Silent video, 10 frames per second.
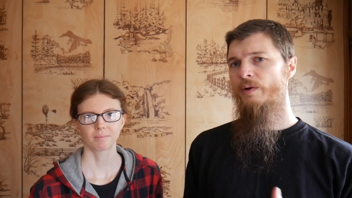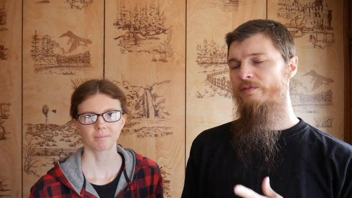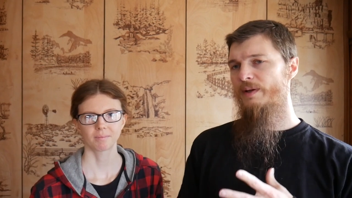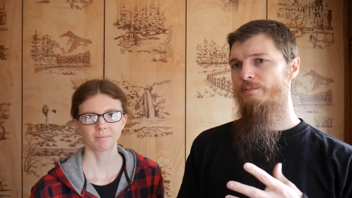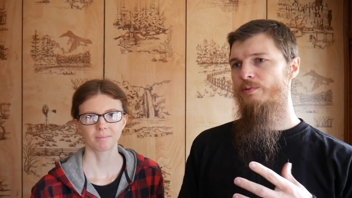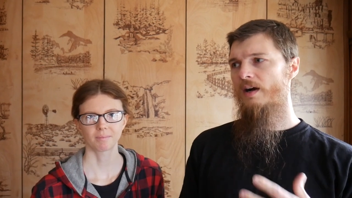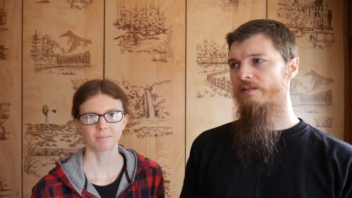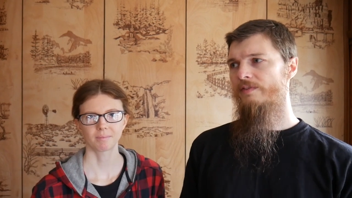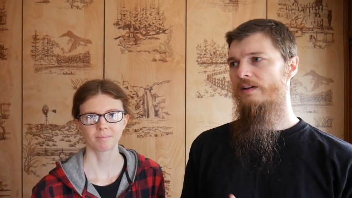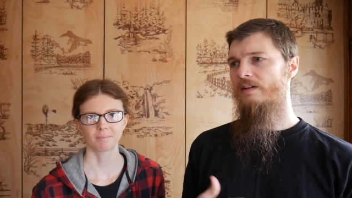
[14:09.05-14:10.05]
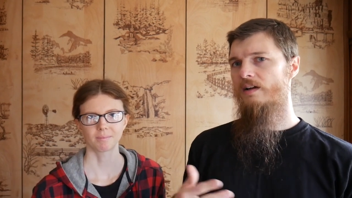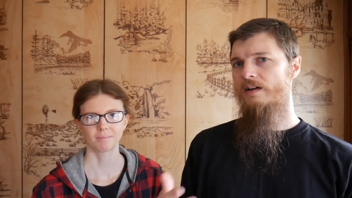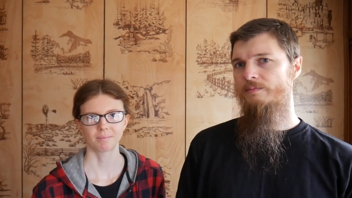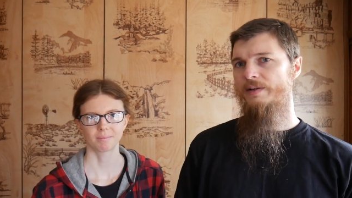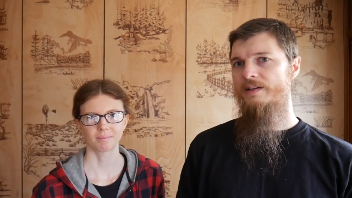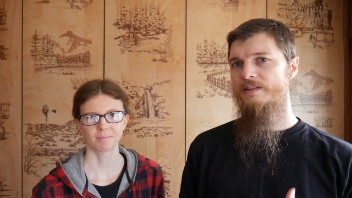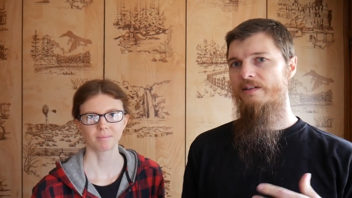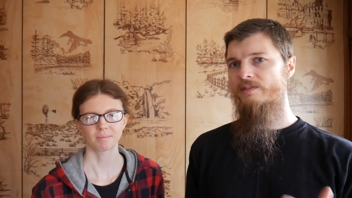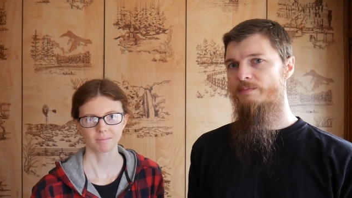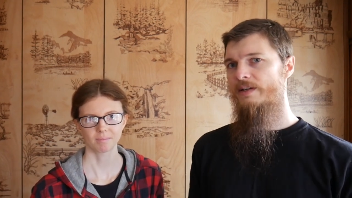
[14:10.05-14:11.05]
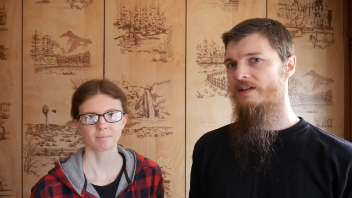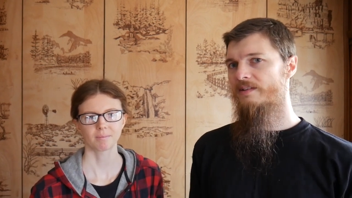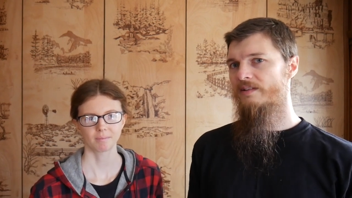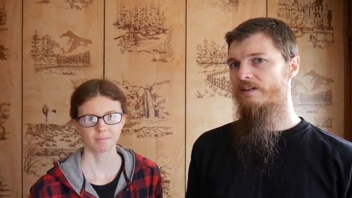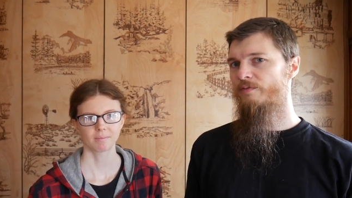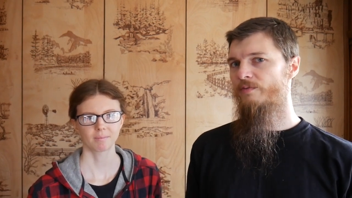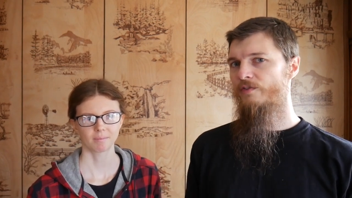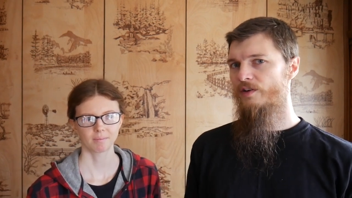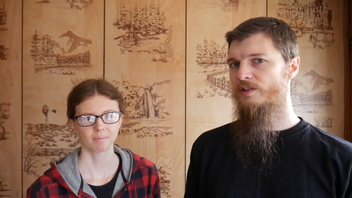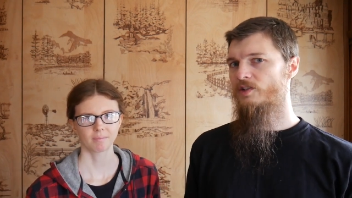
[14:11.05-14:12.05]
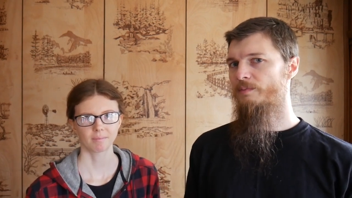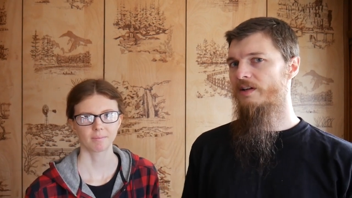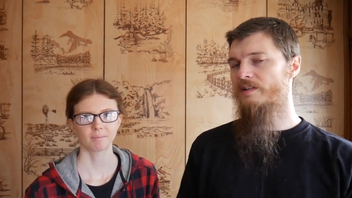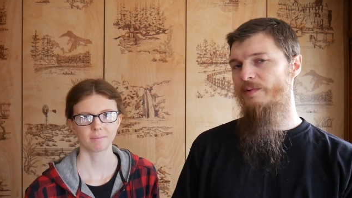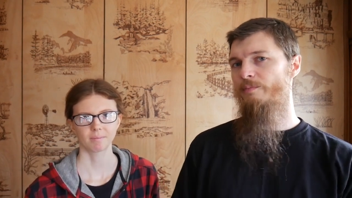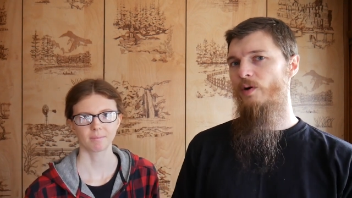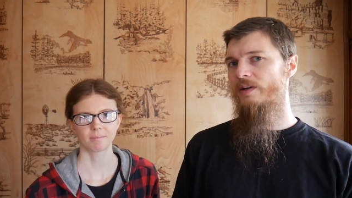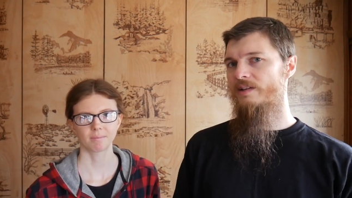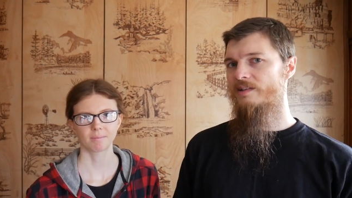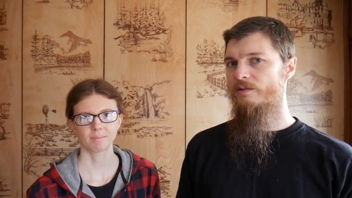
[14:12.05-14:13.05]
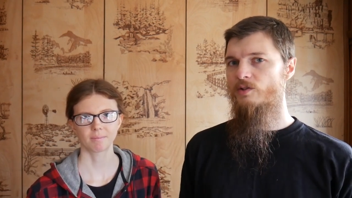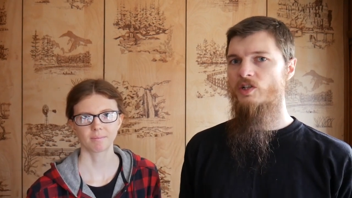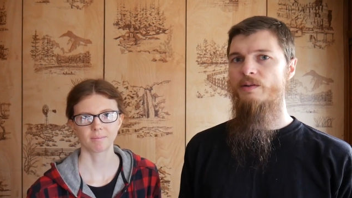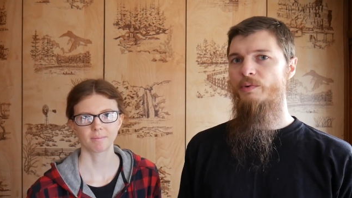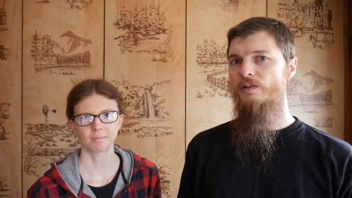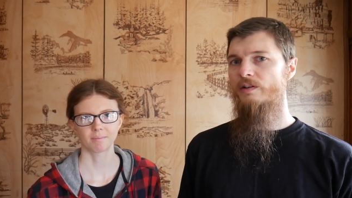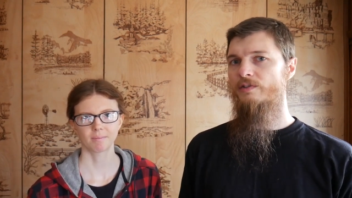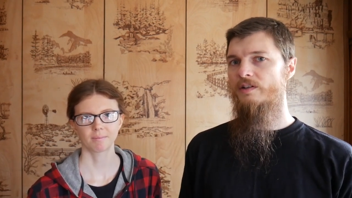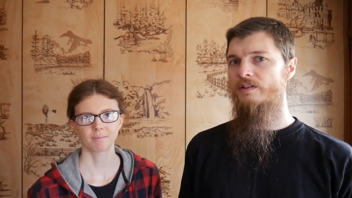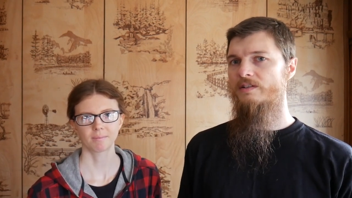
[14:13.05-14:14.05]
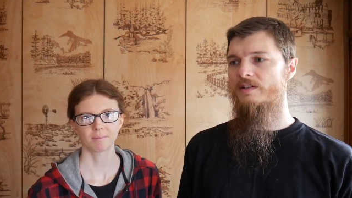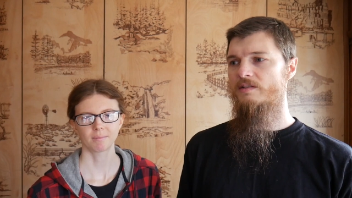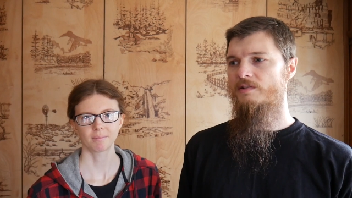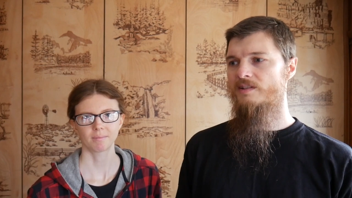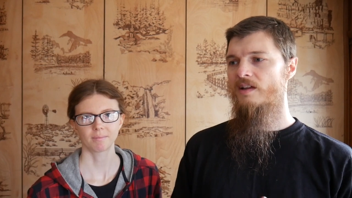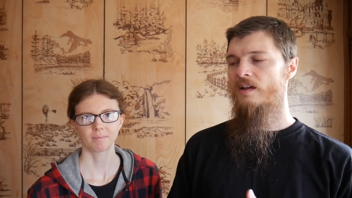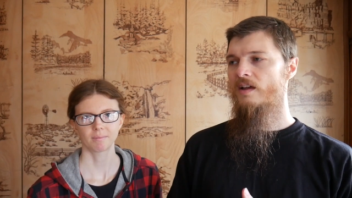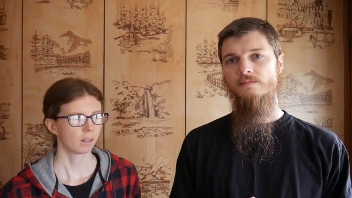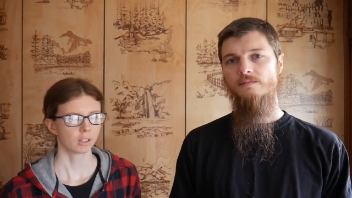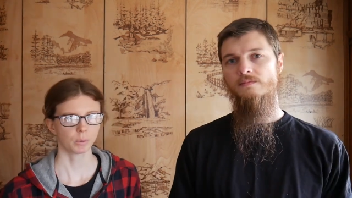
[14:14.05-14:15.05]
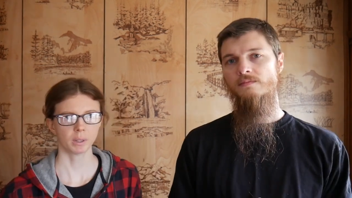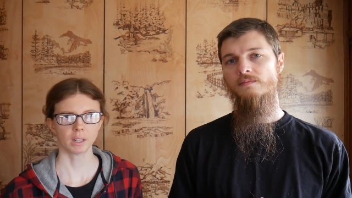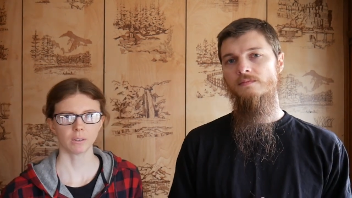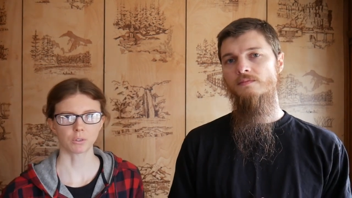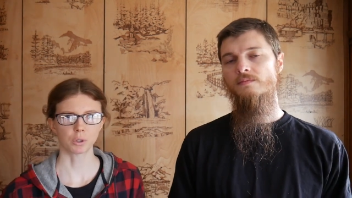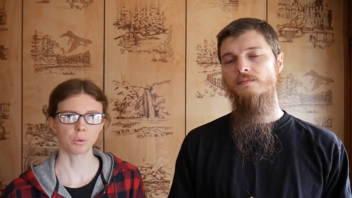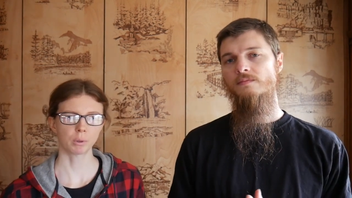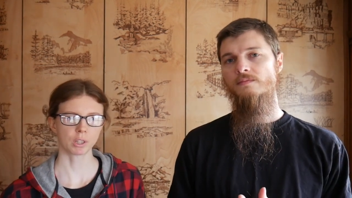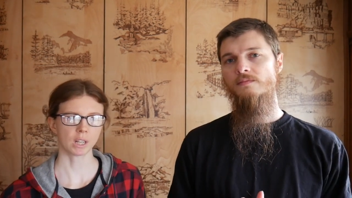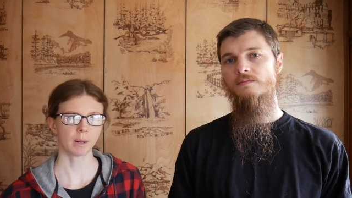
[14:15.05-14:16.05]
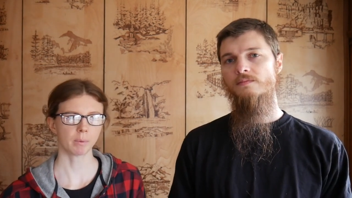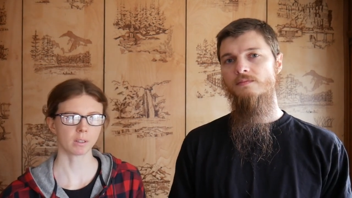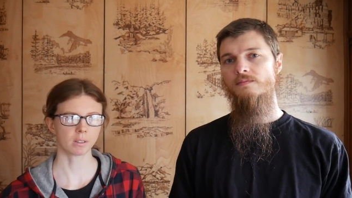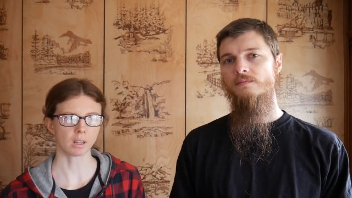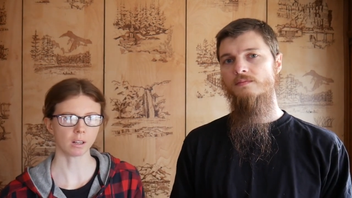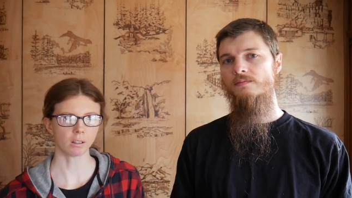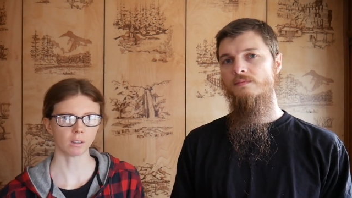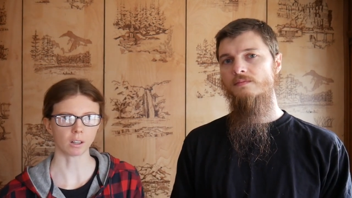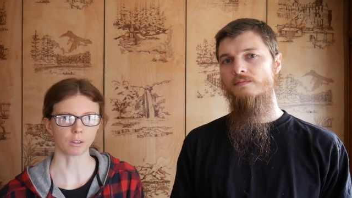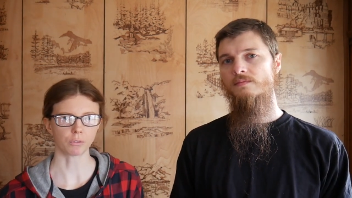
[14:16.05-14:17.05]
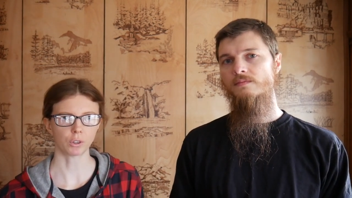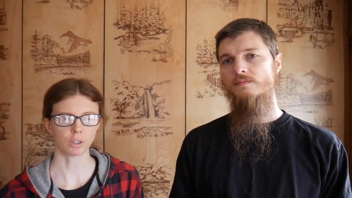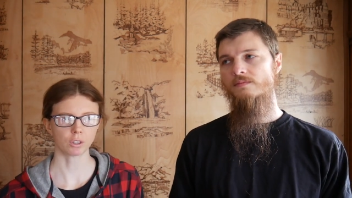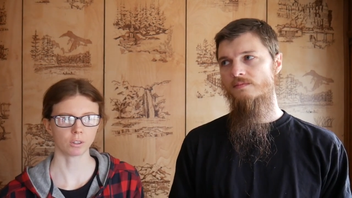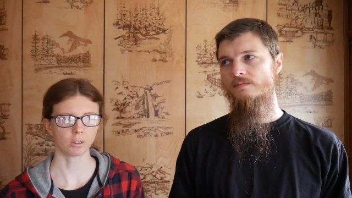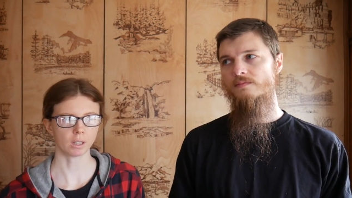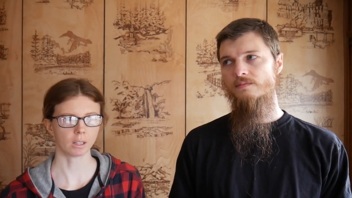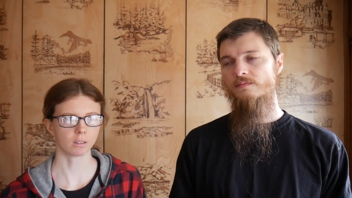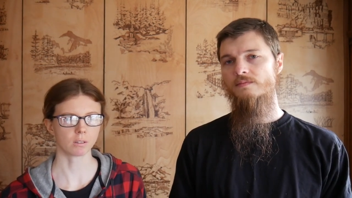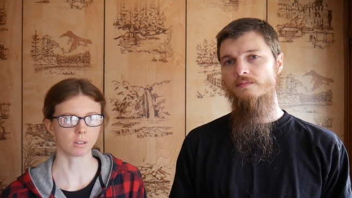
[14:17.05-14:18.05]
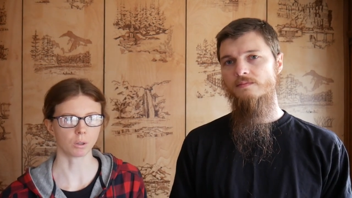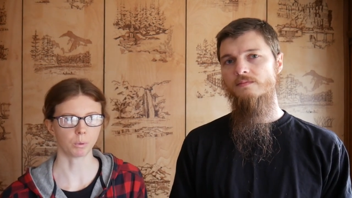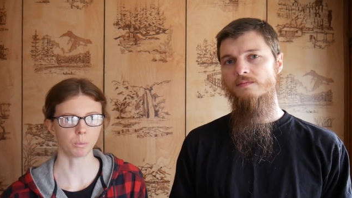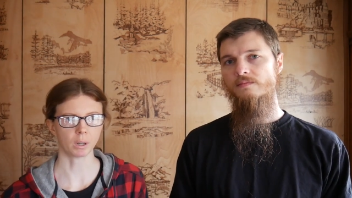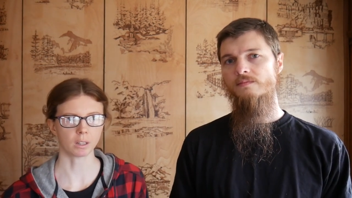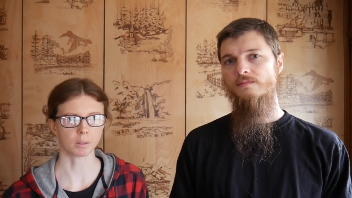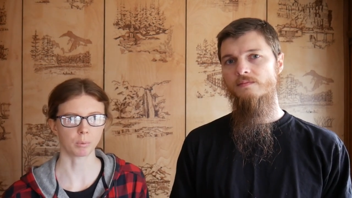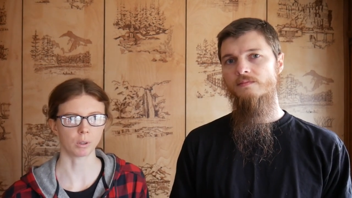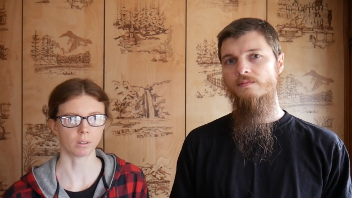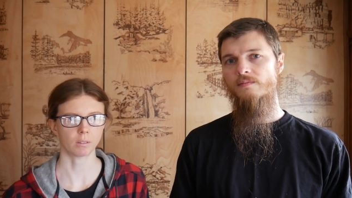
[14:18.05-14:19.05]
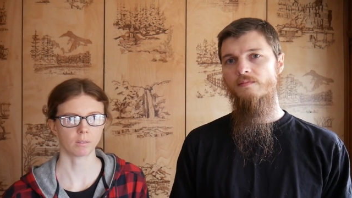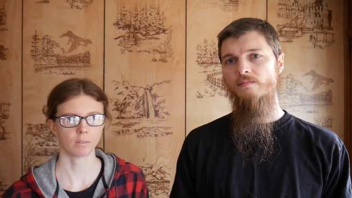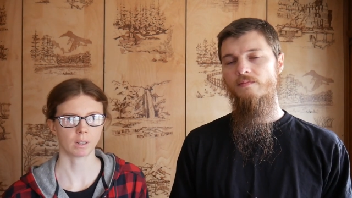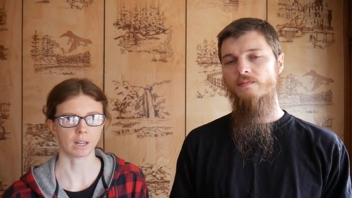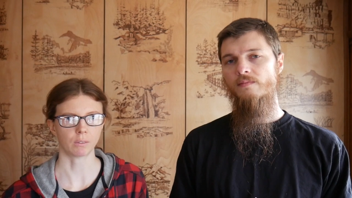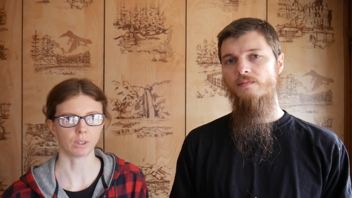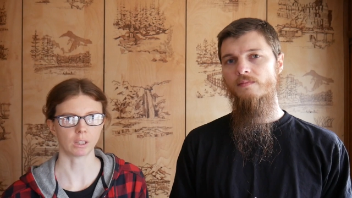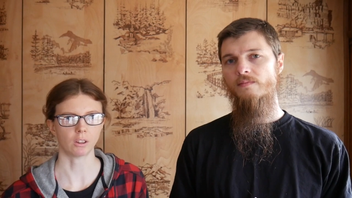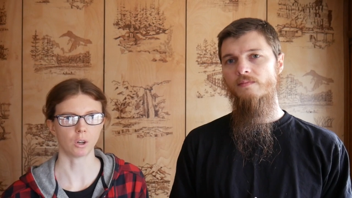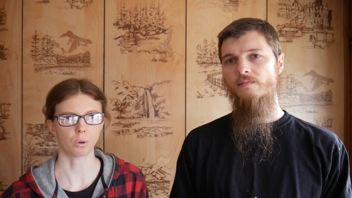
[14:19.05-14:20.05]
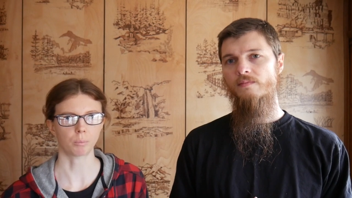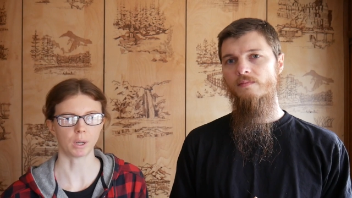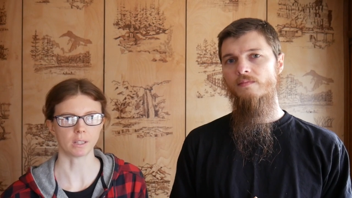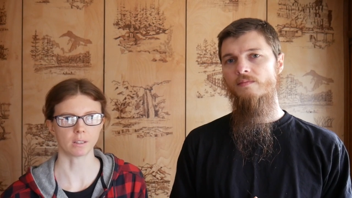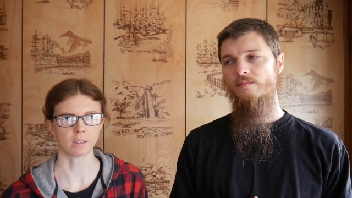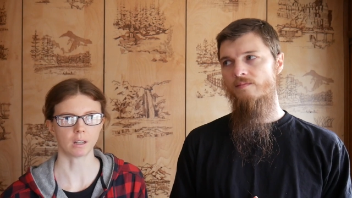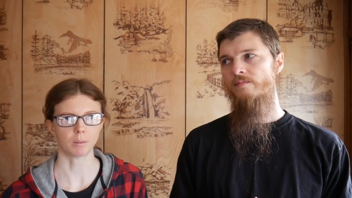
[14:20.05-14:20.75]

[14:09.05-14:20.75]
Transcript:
Speaker 1: we've made profit on piece after piece of furniture because we bought it so cheap. We looked for good deals.
Speaker 2: So we didn't have too much time to sell our furniture and things, so we wanted to put kind of like low prices on